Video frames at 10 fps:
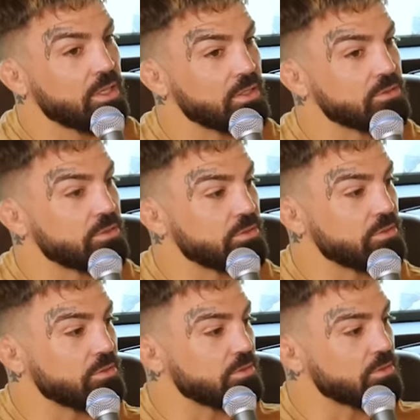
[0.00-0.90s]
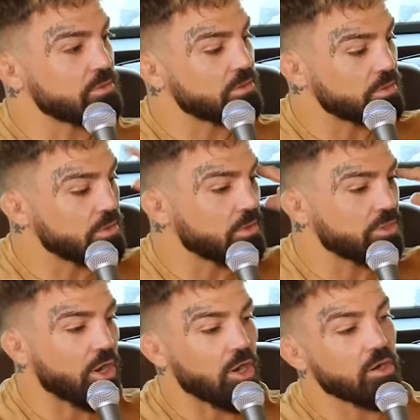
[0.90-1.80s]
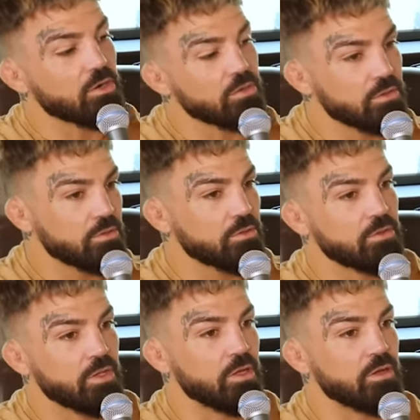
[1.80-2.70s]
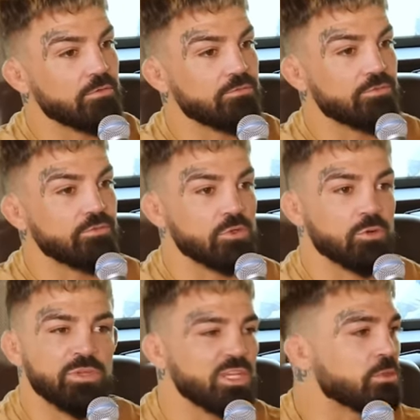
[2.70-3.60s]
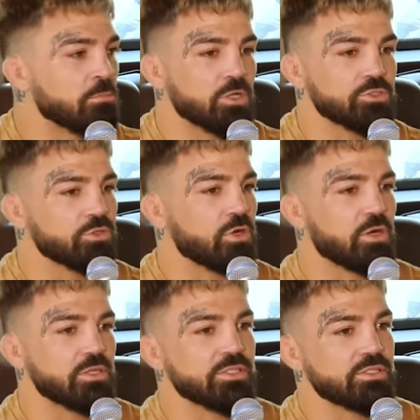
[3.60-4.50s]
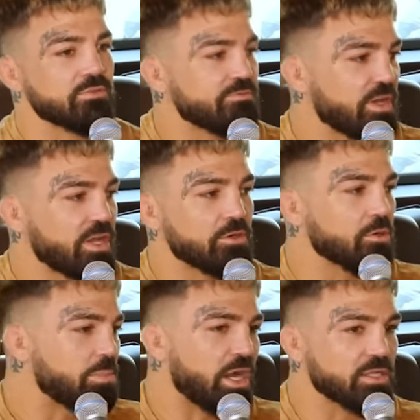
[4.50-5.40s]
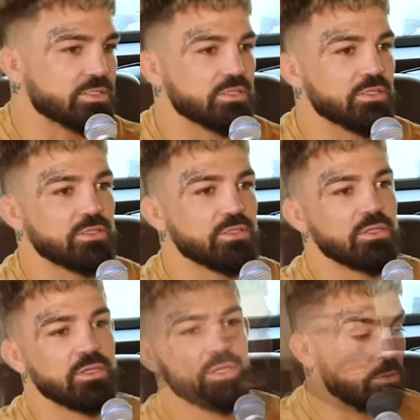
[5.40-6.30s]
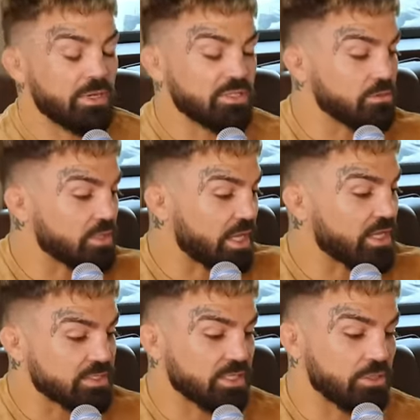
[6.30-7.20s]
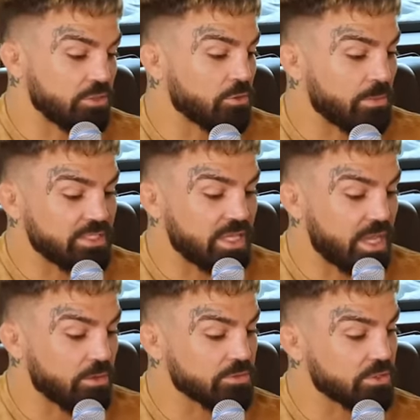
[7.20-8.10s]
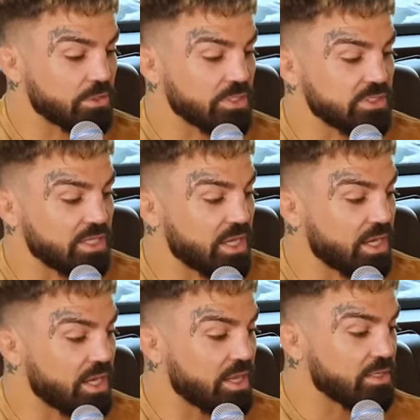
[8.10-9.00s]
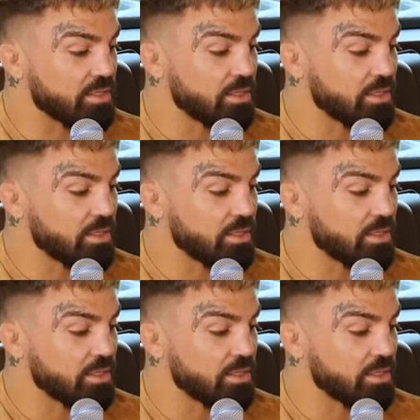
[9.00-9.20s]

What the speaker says: into the art of, you know, being a martial artist, a fighter, a boxer. My, like I said, you know, my dad was a crazy guy.